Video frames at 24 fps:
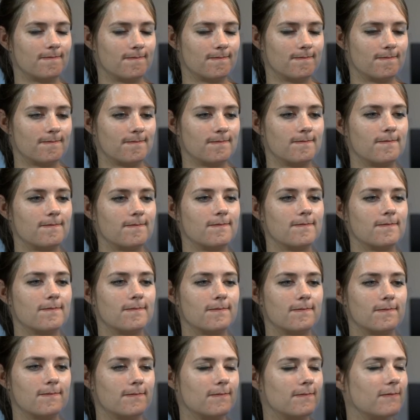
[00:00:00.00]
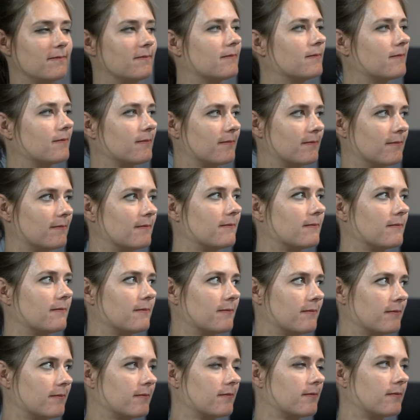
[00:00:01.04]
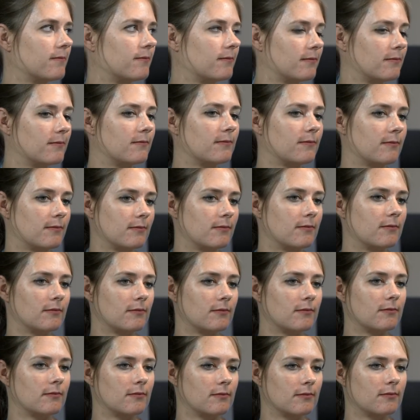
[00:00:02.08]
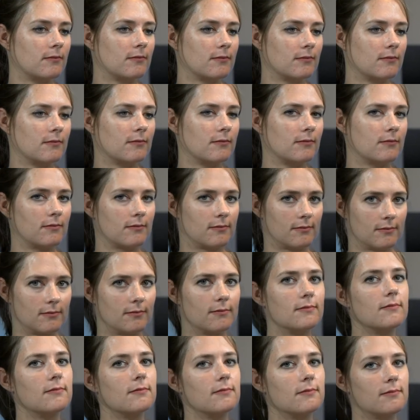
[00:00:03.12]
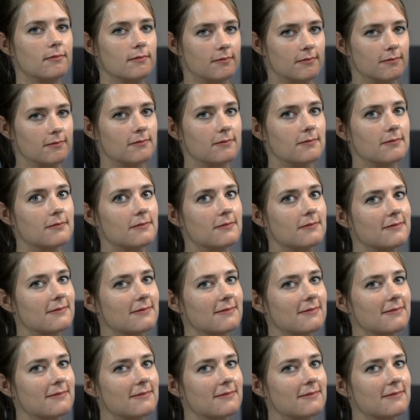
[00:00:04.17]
No words are spoken by the person on screen.